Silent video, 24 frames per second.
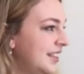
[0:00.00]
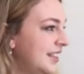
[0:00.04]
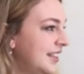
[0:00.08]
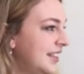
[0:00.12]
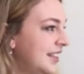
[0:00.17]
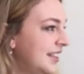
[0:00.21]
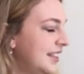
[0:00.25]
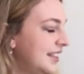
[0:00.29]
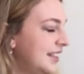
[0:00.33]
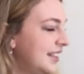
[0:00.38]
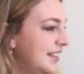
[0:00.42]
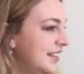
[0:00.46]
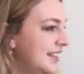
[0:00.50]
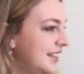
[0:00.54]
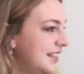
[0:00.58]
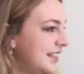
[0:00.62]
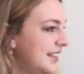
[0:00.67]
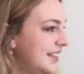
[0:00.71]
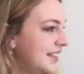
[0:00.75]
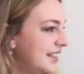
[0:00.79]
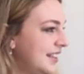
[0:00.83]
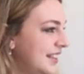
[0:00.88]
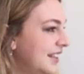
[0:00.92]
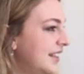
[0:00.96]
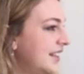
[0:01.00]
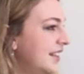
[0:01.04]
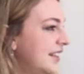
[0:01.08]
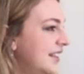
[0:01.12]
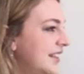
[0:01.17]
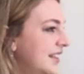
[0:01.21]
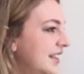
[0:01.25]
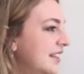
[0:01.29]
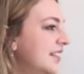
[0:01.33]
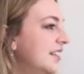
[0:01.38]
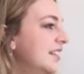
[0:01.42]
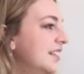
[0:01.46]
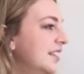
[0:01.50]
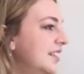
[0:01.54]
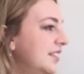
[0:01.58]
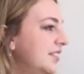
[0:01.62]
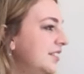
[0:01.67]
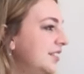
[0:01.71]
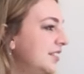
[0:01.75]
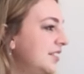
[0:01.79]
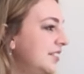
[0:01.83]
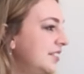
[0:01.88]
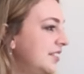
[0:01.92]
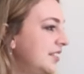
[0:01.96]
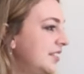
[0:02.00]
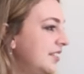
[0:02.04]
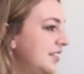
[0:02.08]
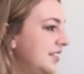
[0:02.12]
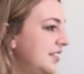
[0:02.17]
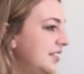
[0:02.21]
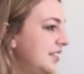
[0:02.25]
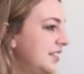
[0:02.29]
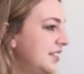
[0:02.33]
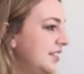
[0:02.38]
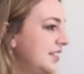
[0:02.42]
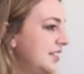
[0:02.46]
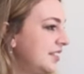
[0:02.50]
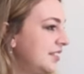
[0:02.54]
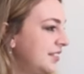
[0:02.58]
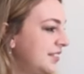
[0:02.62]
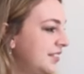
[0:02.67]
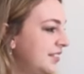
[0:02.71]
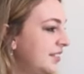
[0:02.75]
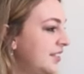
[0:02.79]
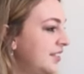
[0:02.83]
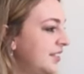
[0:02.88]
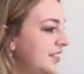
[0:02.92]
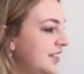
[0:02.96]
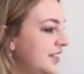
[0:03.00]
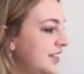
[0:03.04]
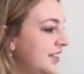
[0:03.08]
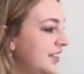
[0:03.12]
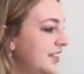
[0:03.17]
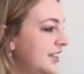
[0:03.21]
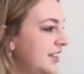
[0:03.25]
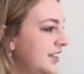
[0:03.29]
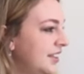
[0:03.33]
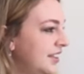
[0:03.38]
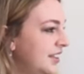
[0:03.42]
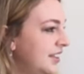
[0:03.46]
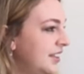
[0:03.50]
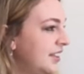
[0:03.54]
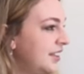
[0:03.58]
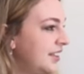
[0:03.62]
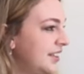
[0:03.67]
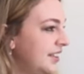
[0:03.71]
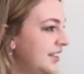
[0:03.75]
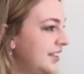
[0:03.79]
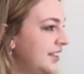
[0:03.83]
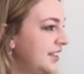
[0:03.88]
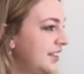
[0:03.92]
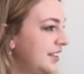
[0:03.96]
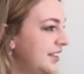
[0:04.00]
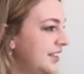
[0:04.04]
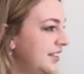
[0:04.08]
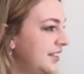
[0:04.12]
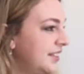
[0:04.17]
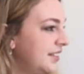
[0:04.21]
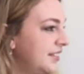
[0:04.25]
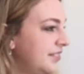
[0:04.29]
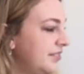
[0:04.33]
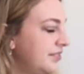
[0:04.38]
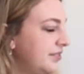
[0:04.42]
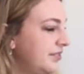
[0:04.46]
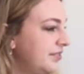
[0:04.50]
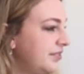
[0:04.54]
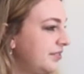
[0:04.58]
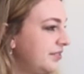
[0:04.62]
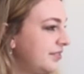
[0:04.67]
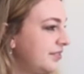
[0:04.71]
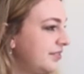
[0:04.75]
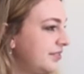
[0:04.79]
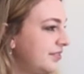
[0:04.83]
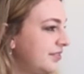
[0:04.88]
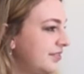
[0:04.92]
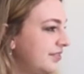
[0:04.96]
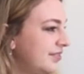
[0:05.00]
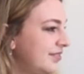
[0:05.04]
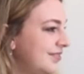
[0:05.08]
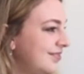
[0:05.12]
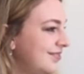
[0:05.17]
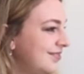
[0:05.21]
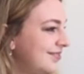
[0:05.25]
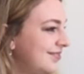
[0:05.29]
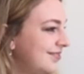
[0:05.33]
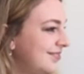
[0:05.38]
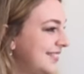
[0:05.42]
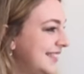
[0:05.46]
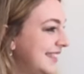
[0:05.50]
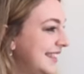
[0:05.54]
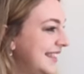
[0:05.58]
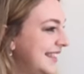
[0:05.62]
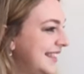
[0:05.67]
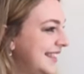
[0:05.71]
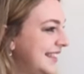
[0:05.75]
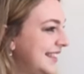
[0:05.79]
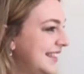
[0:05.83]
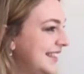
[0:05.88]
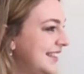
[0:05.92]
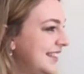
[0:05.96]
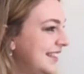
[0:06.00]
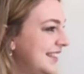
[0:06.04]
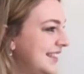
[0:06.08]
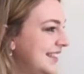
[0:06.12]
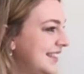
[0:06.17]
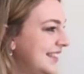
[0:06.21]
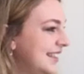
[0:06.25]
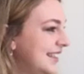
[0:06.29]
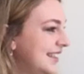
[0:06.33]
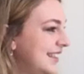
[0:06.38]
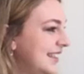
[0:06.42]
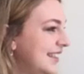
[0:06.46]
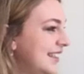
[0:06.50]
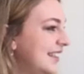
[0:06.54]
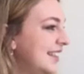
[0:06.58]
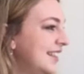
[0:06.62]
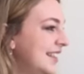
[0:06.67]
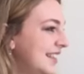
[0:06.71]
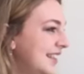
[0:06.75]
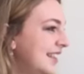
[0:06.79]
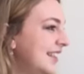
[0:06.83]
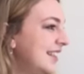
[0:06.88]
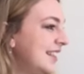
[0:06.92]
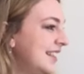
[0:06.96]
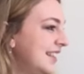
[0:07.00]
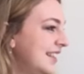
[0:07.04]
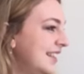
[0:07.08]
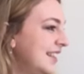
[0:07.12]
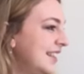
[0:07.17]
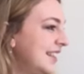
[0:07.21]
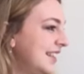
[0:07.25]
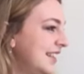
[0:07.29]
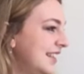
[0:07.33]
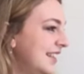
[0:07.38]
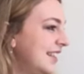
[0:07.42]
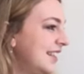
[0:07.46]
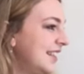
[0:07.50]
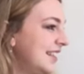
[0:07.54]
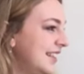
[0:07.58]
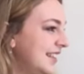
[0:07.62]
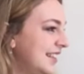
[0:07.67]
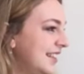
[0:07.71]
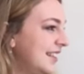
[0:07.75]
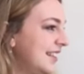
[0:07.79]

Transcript: No words are spoken by the person on screen.